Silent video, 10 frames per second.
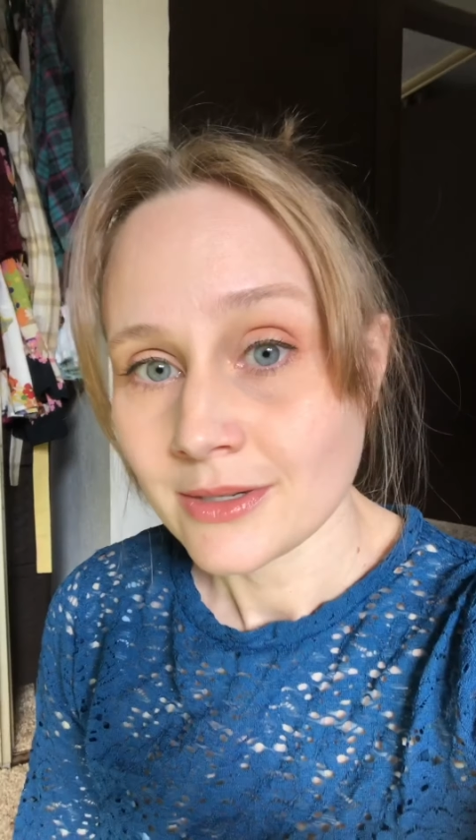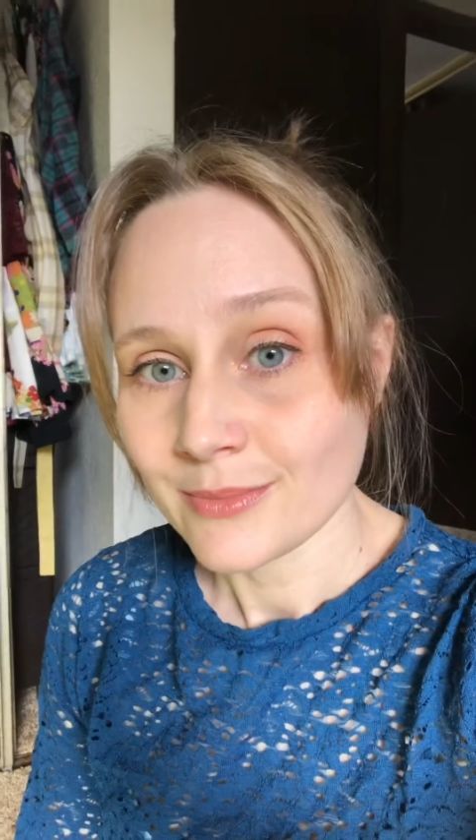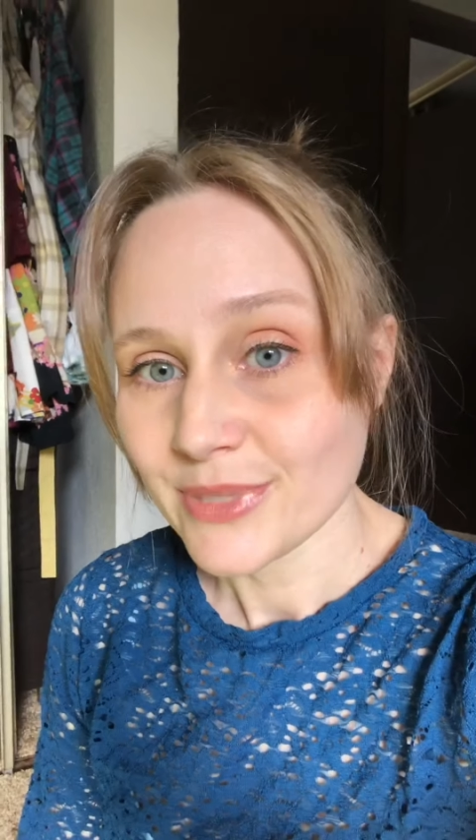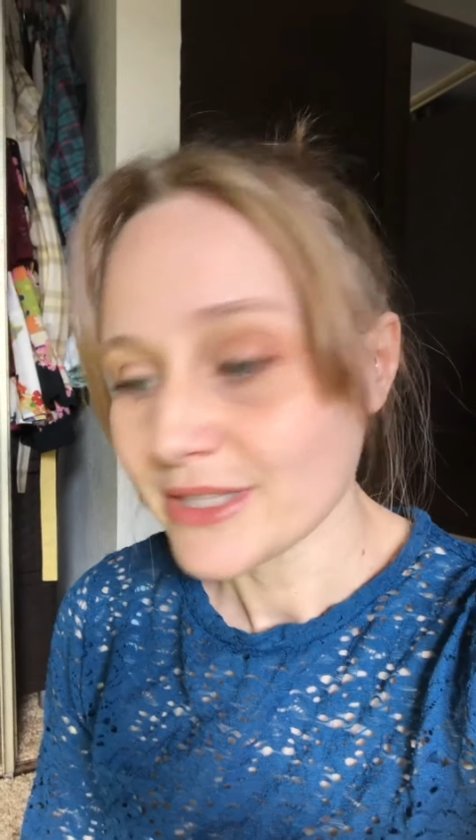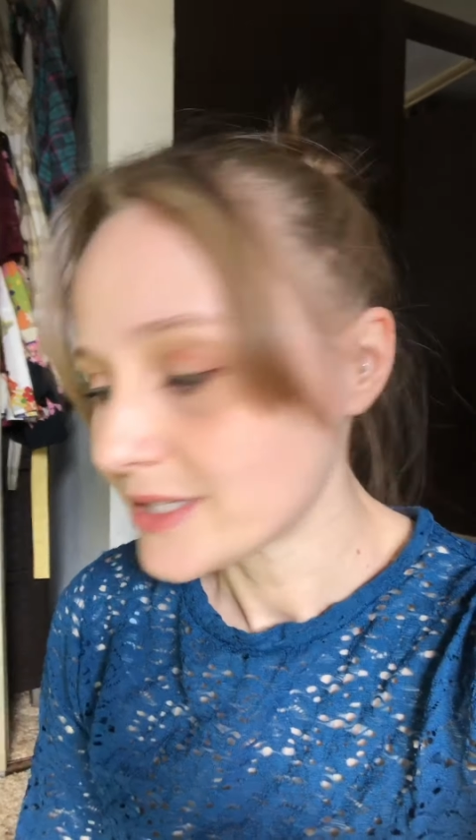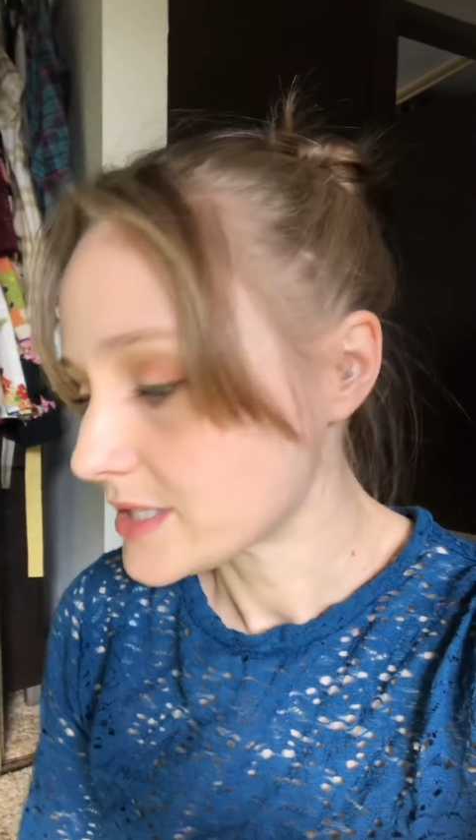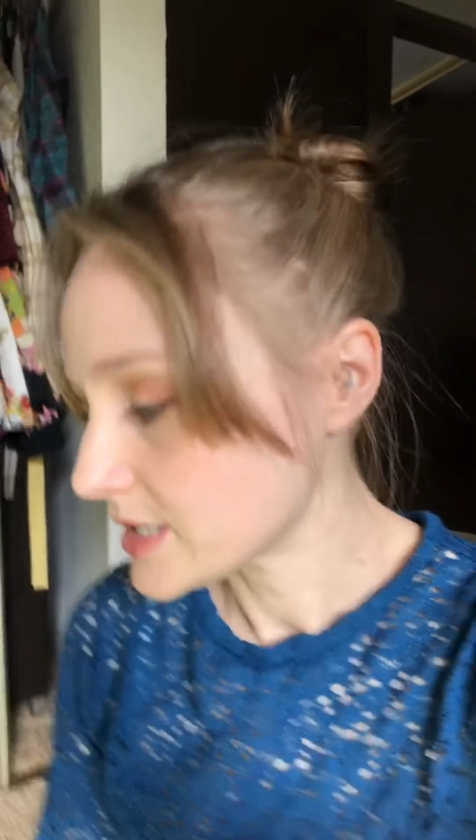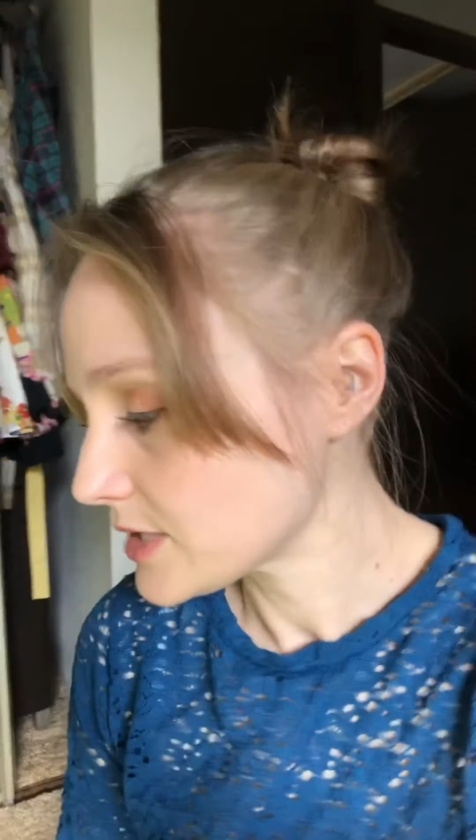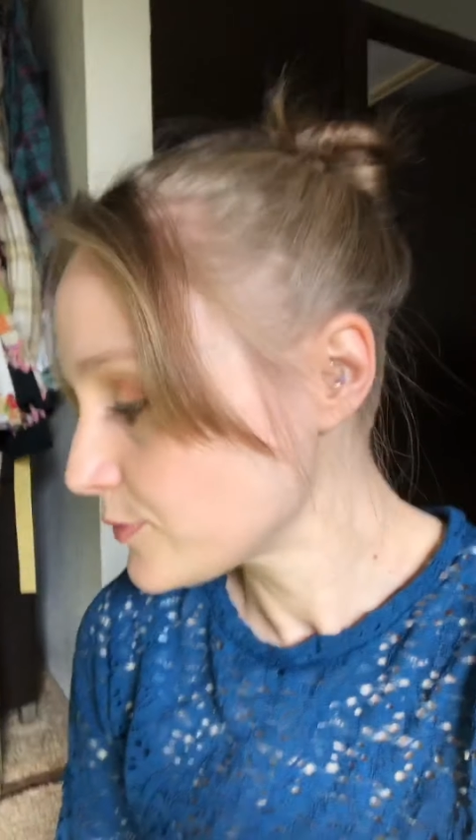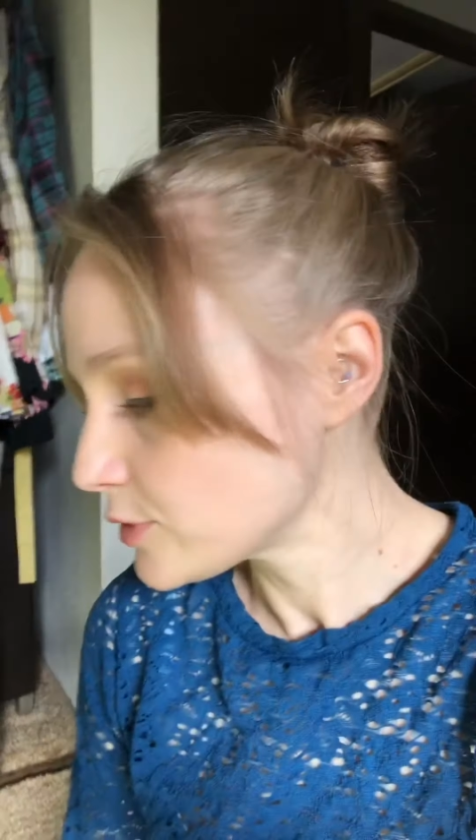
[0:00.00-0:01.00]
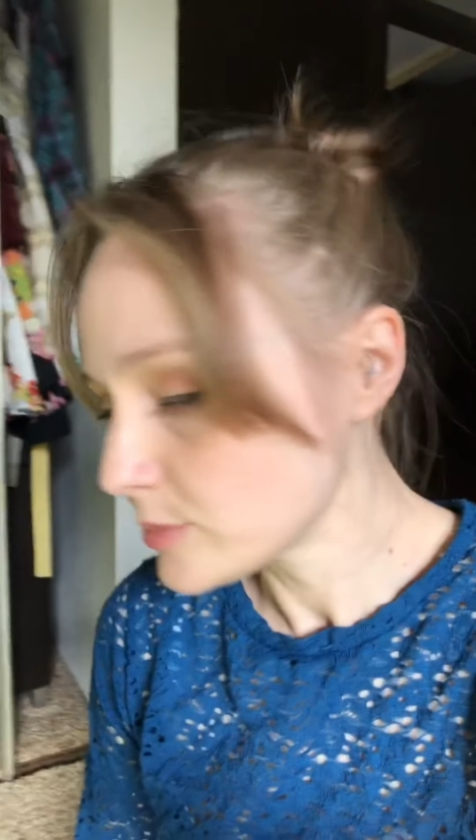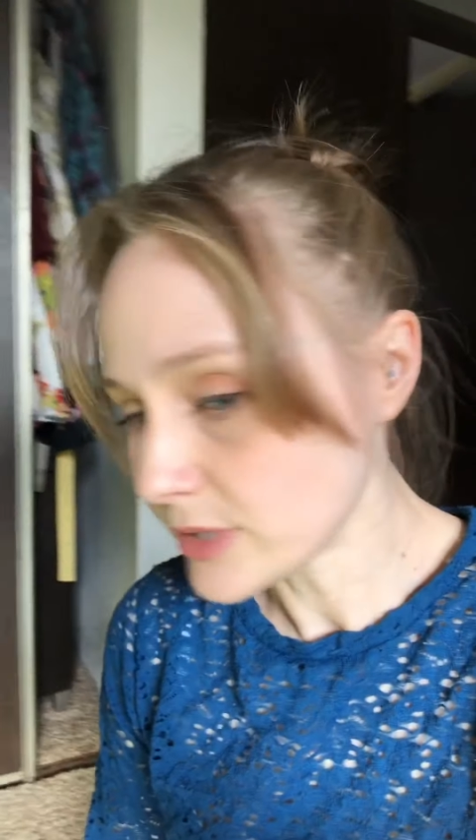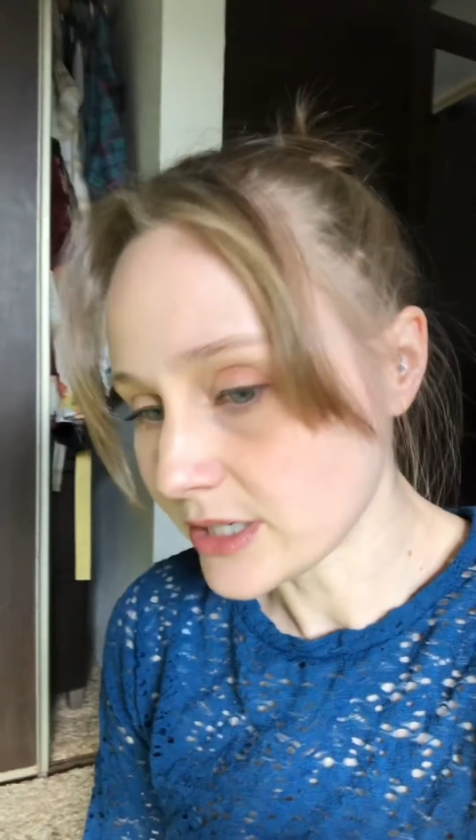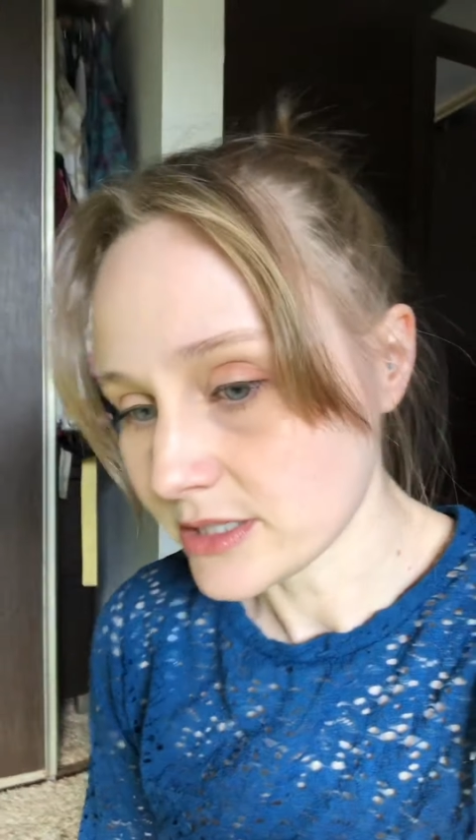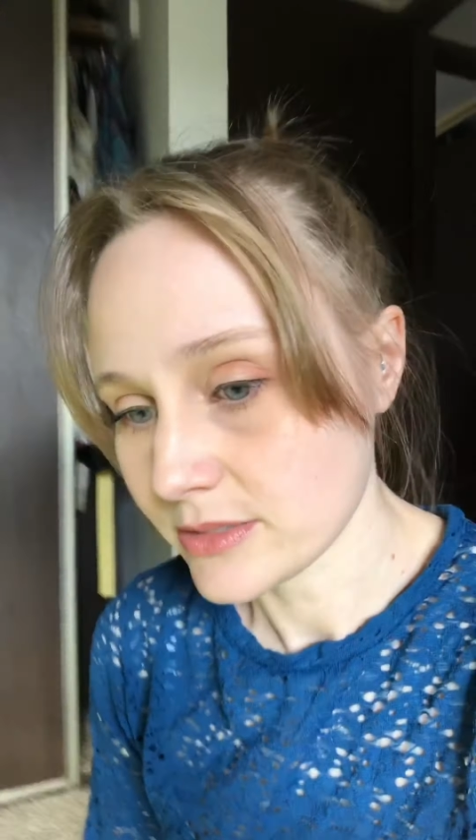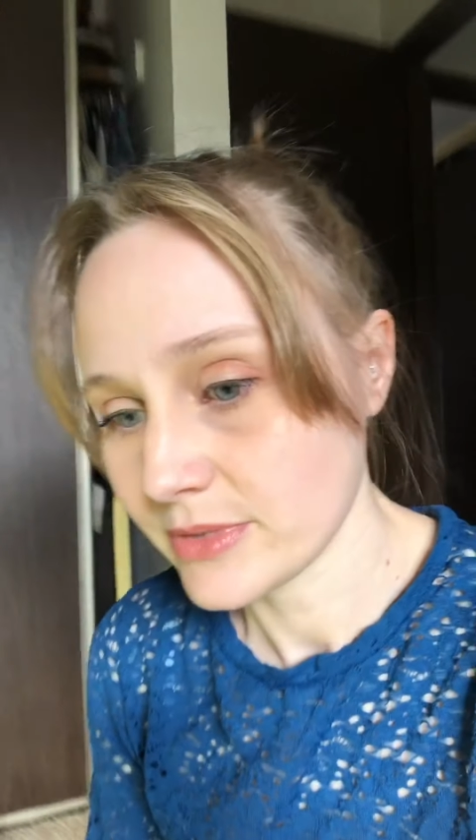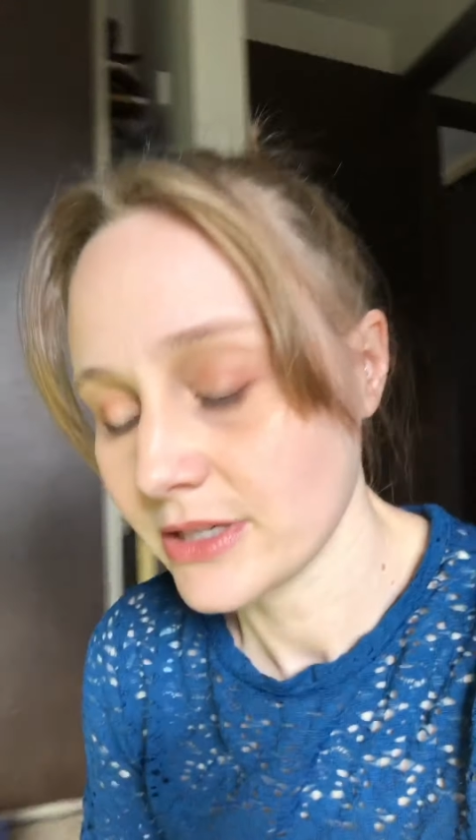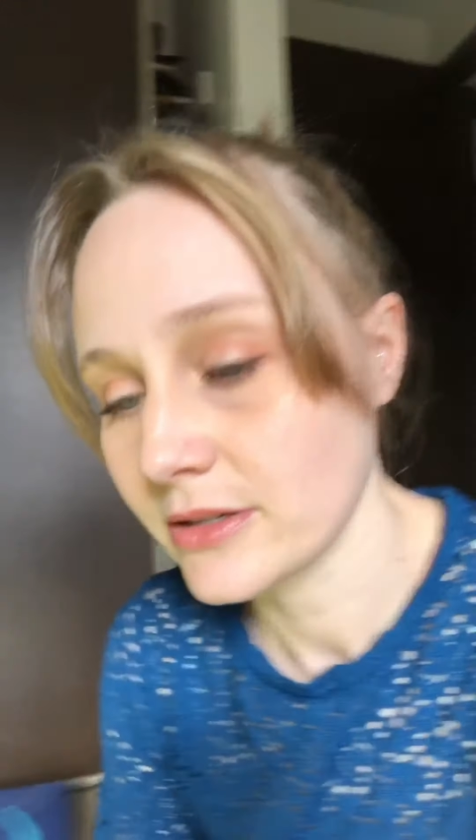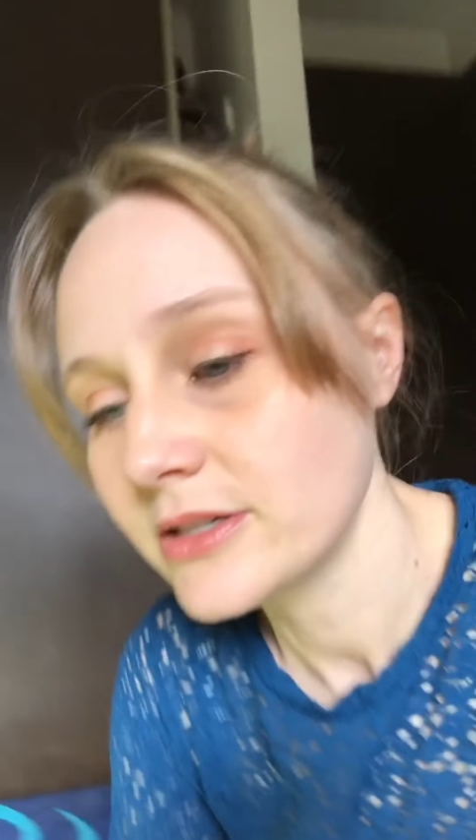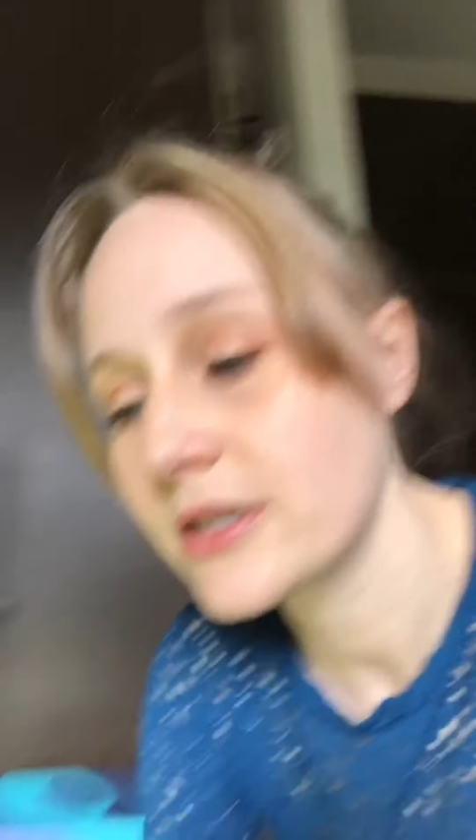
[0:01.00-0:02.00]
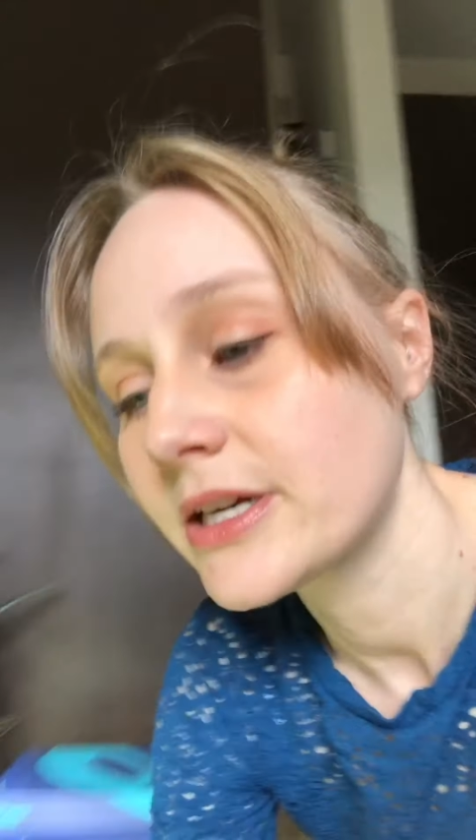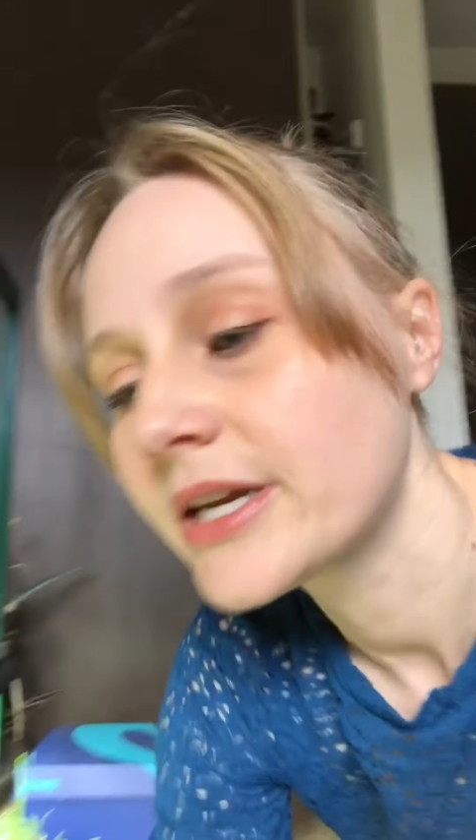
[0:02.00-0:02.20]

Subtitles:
been successful because, I mean, look,